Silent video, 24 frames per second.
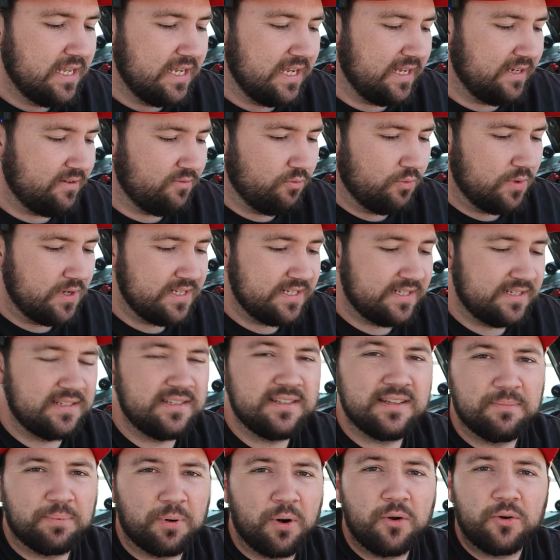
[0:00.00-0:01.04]
It was
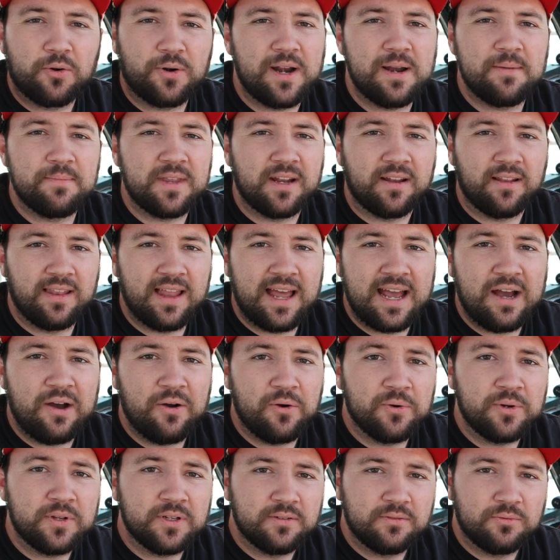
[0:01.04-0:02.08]
the program that
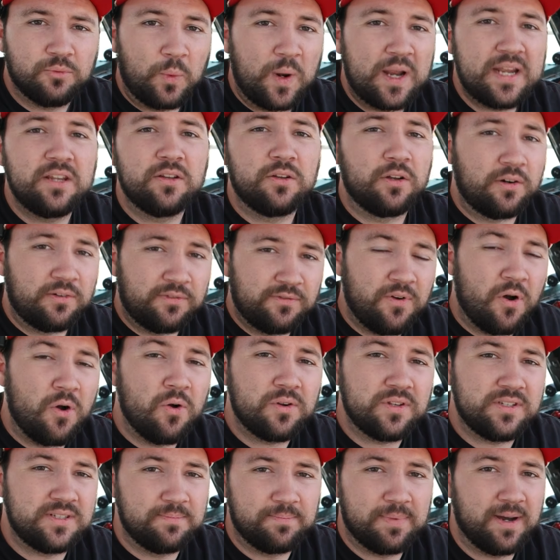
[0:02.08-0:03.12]
allowed regular
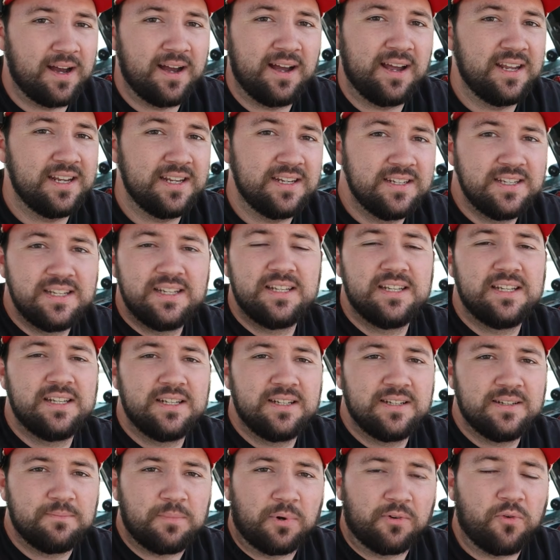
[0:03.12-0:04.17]
folk to buy
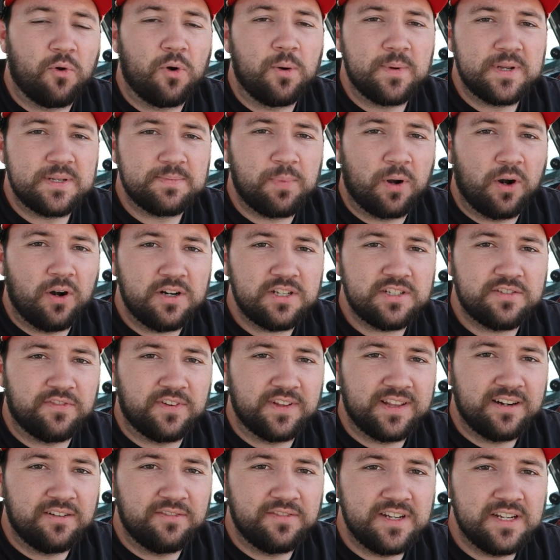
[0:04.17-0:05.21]
performance parts
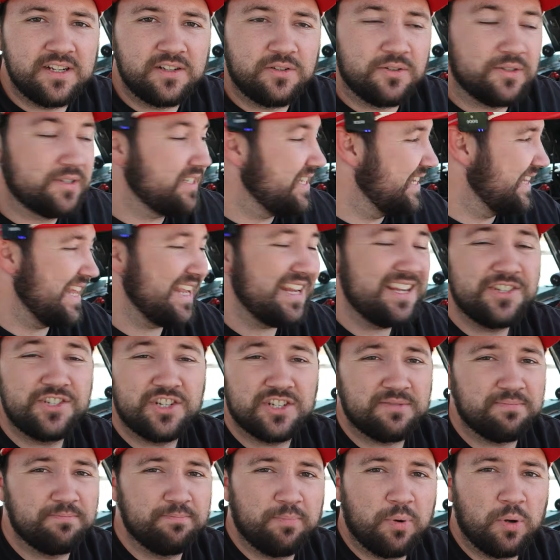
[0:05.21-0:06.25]
for their vehicles that they could
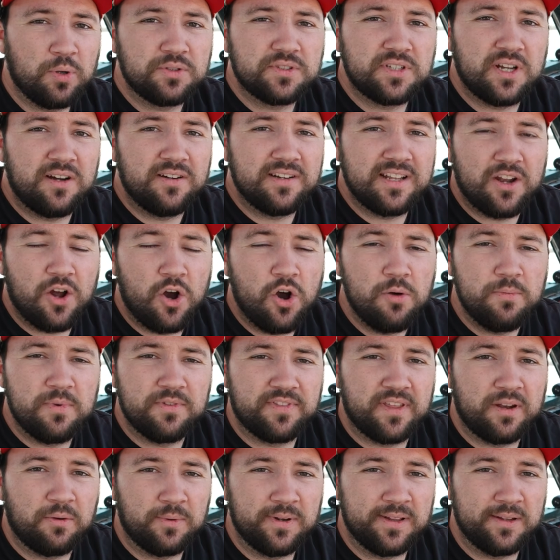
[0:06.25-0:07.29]
just bolt on at home
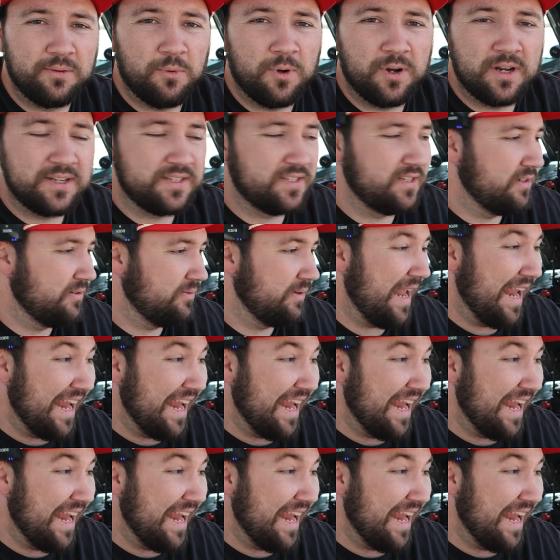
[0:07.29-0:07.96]
if they really wanted to.